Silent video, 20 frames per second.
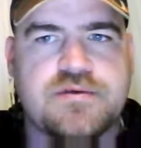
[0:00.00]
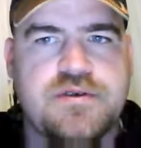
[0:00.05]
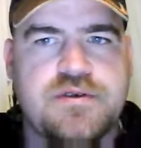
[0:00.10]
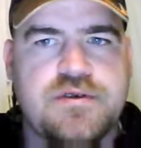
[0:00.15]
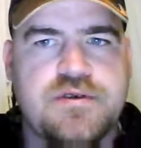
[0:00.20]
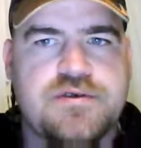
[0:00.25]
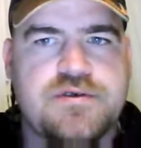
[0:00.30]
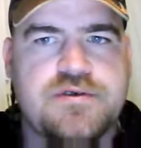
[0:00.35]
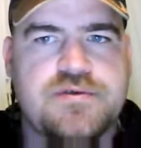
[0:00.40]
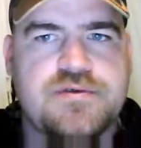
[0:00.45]
to
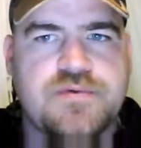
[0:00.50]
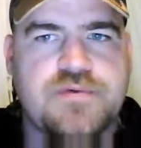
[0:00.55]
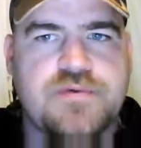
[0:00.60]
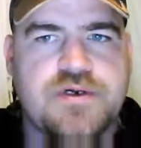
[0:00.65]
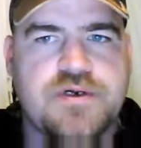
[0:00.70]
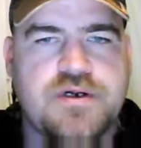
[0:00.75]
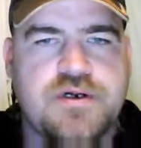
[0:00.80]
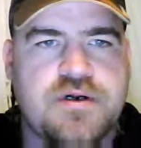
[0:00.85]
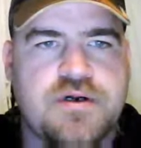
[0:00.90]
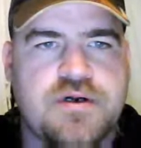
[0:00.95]
where
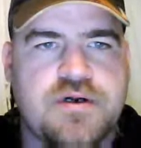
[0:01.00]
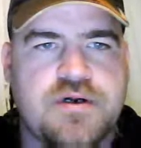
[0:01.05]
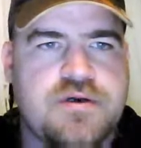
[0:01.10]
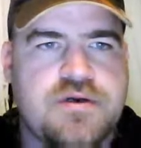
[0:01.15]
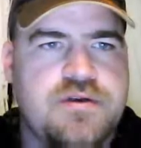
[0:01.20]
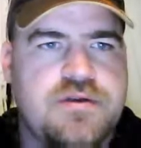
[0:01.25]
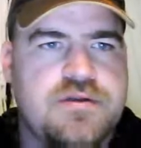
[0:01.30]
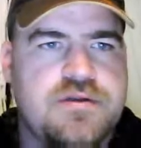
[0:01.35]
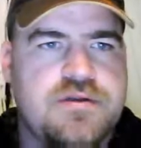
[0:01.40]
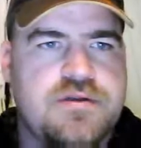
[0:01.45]
the
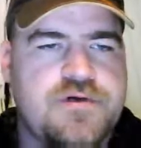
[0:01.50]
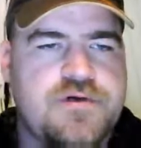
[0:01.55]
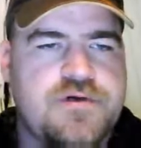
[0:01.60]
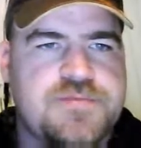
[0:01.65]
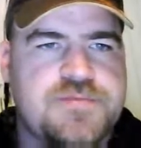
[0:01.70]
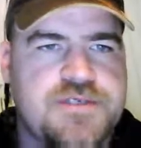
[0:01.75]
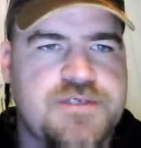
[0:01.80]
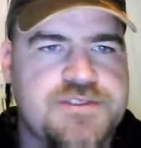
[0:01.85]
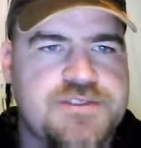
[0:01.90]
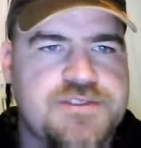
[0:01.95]
first place
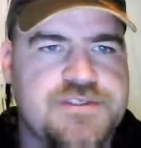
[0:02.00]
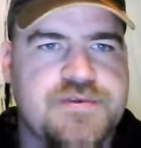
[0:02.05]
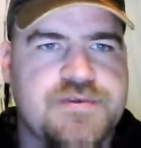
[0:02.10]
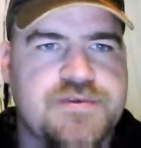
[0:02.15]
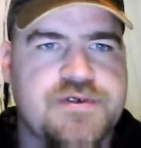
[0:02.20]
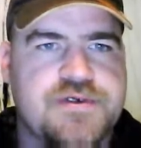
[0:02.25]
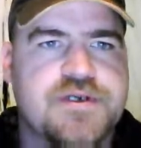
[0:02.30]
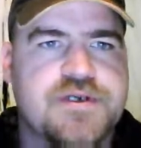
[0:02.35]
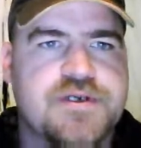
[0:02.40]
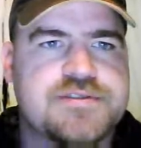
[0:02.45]
winner
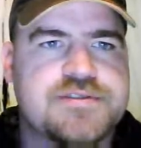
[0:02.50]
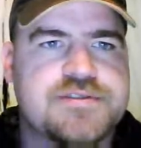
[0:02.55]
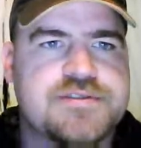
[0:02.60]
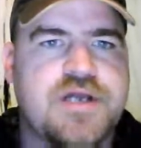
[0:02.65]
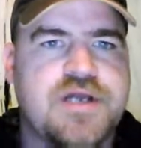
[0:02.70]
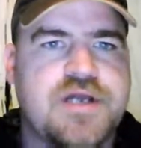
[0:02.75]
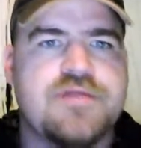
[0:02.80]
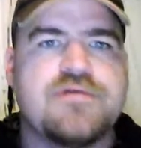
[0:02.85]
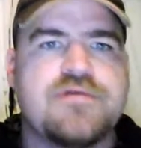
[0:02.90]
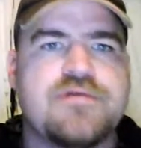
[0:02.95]
is neither
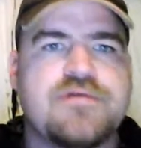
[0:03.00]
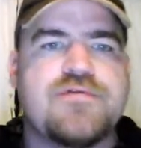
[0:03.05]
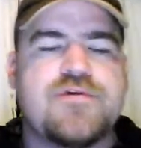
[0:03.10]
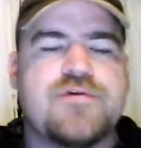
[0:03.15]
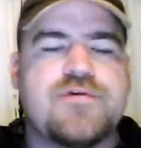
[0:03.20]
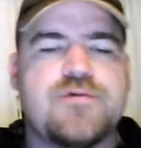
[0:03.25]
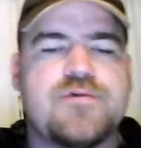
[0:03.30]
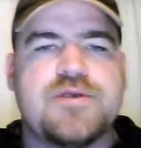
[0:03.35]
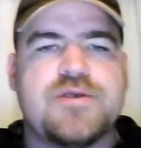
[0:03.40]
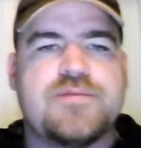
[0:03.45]
of the 2 big
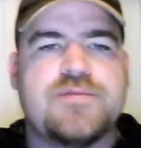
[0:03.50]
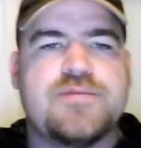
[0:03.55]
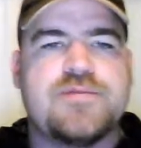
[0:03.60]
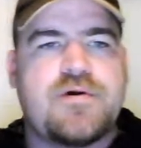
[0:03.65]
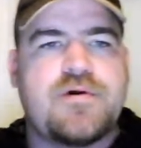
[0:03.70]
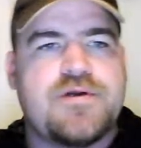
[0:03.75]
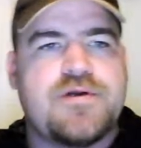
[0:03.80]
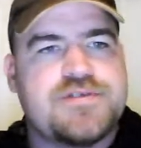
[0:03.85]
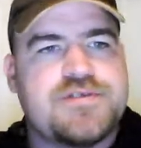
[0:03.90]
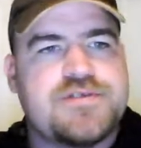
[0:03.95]
parties,
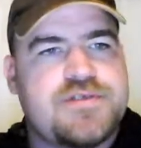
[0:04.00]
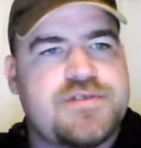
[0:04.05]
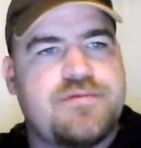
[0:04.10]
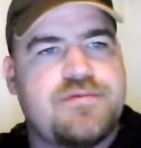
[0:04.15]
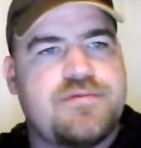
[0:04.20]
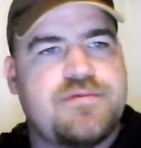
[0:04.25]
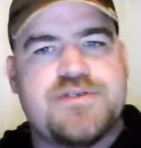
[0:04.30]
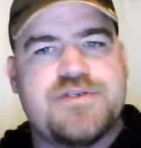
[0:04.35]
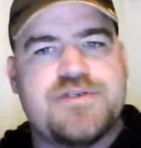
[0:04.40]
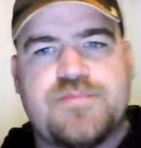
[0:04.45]
and the reason
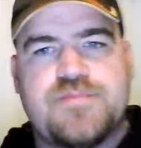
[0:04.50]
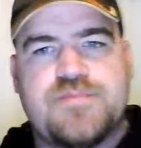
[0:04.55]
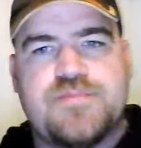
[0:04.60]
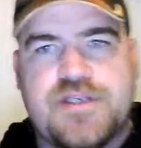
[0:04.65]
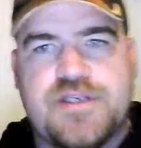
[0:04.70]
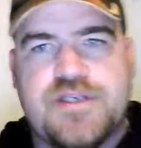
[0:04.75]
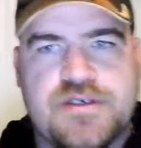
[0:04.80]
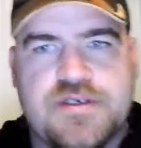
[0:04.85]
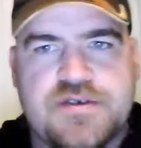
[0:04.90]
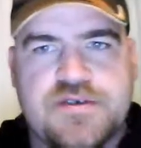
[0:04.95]
being
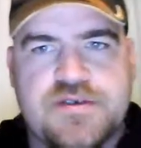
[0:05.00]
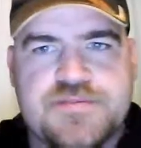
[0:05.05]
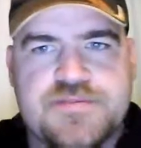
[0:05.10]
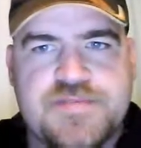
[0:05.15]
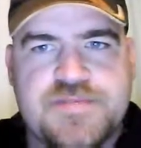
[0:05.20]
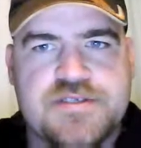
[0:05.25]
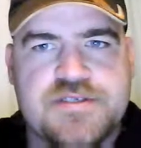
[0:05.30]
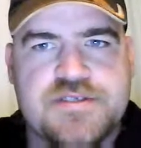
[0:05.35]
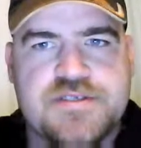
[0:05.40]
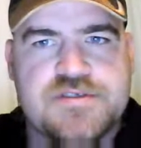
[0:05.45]
is because of
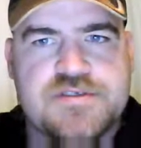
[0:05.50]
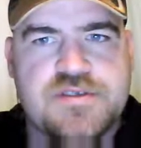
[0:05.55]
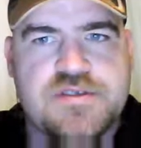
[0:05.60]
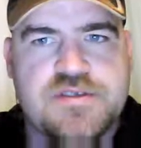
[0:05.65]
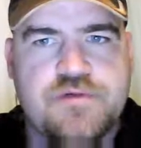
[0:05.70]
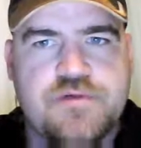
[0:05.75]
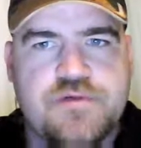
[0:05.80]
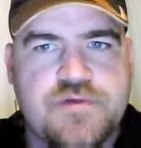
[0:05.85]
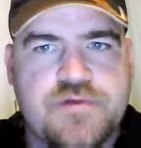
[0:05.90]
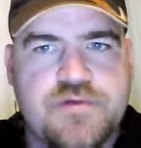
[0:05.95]
the no
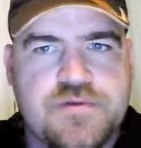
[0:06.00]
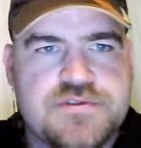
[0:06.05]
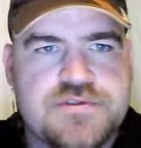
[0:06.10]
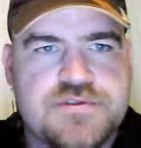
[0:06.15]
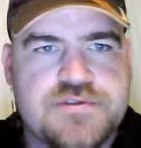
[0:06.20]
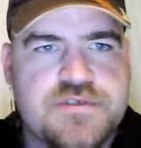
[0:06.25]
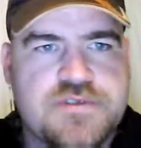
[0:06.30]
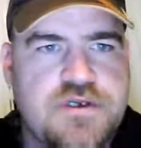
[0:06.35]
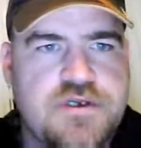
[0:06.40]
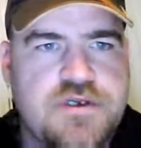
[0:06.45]
votes
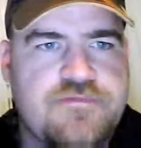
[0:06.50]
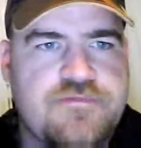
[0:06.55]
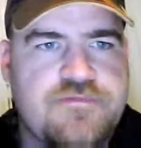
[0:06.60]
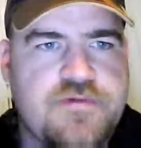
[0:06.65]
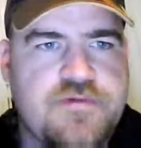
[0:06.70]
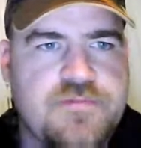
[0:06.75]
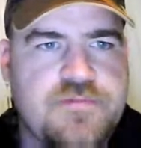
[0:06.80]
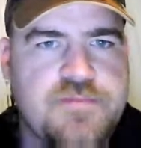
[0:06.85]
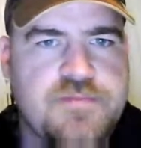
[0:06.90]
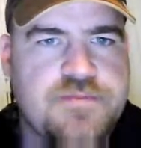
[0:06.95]
from the
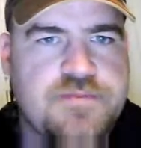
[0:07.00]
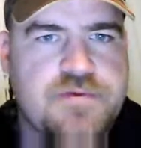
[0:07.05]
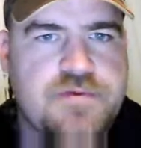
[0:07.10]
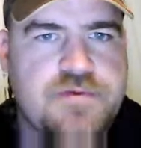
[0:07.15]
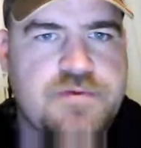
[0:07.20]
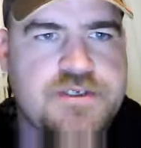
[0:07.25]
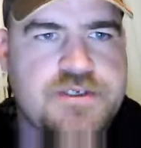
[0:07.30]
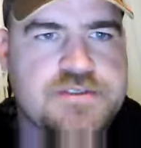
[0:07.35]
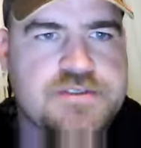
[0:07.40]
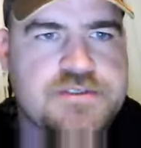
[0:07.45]
big parties.
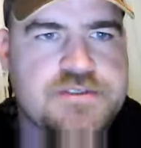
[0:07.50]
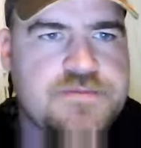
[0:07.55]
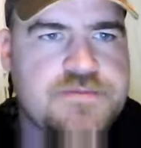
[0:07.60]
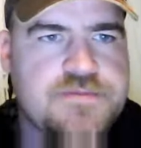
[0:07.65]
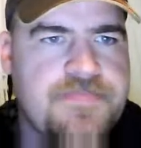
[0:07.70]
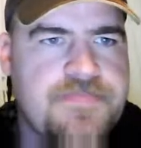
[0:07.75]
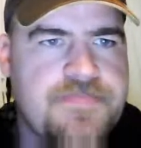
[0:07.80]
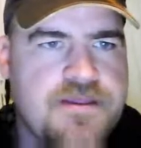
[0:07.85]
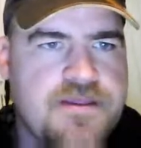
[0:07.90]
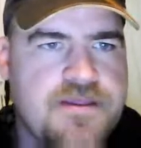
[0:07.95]

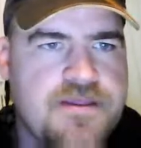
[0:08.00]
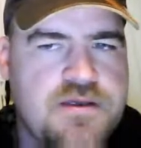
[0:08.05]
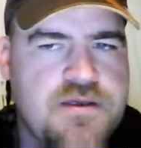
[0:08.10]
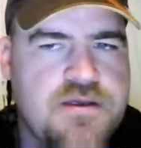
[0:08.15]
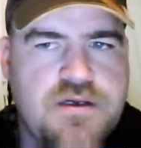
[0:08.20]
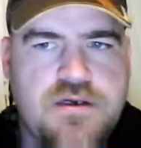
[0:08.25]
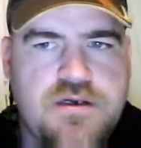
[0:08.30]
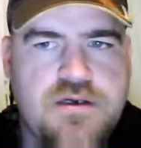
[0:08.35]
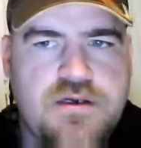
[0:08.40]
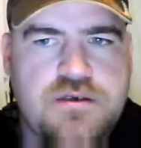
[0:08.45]

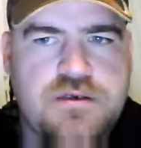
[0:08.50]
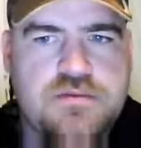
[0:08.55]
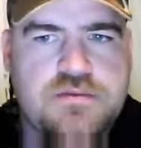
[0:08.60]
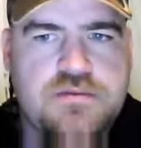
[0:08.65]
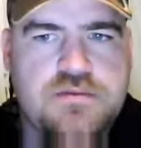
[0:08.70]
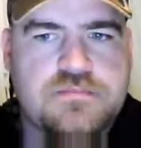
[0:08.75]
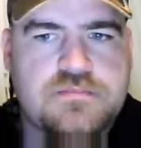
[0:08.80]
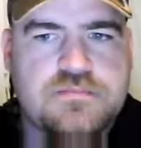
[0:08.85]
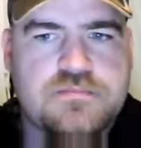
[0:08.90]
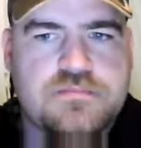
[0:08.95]

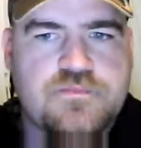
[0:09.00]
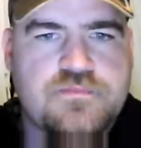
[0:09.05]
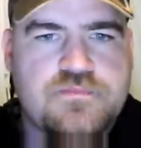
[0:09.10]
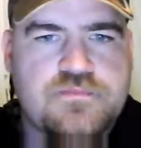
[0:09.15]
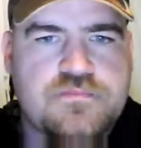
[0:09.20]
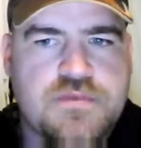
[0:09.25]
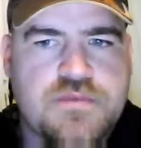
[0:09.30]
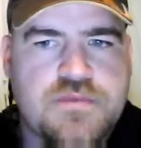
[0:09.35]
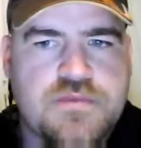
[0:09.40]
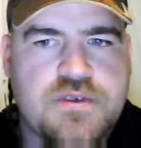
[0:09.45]

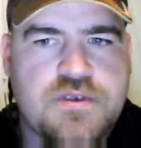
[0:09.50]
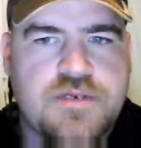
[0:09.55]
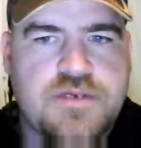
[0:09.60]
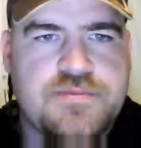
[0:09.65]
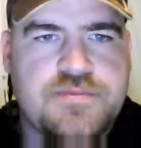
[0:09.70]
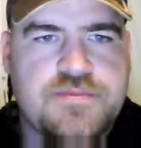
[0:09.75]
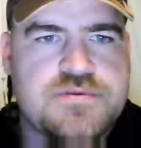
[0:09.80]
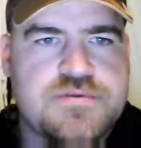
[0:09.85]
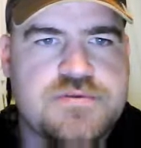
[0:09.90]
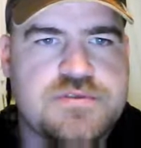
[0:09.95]
And I'm
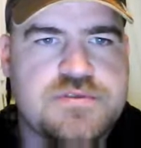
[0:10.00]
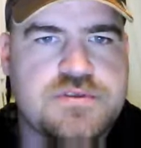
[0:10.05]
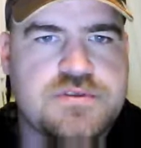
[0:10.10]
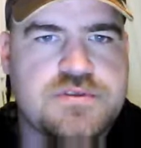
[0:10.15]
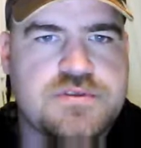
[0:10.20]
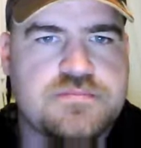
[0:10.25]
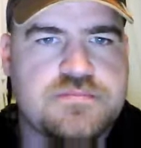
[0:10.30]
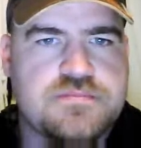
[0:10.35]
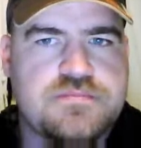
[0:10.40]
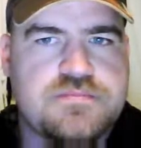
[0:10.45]
using
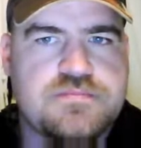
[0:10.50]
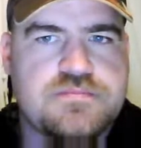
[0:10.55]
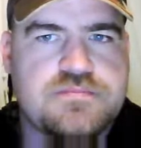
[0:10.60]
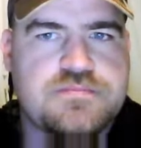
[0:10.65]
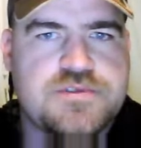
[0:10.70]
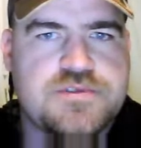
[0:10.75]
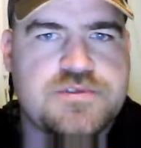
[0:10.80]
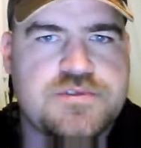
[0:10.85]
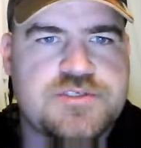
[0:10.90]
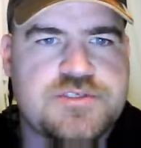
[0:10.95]
the
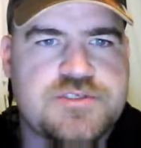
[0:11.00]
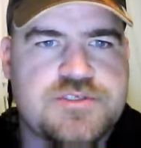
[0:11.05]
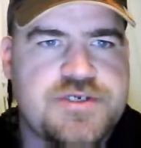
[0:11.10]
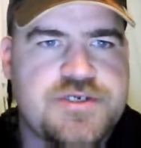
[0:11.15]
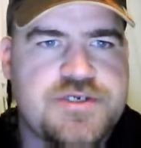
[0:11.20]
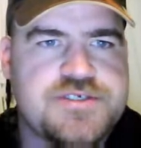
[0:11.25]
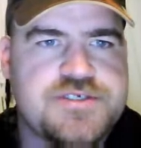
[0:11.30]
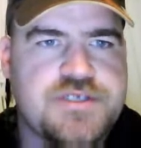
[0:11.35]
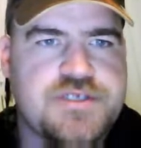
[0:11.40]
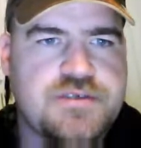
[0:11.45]

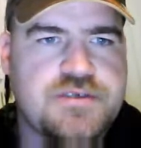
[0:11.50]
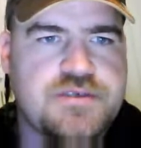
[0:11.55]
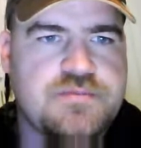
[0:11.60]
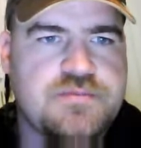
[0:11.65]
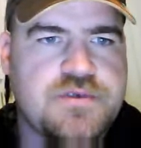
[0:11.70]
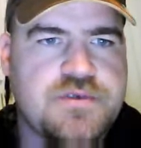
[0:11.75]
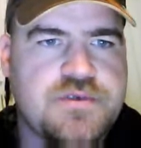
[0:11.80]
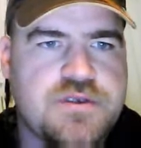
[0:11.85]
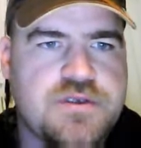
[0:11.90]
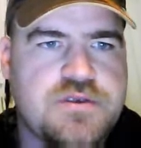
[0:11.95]
spreadsheet with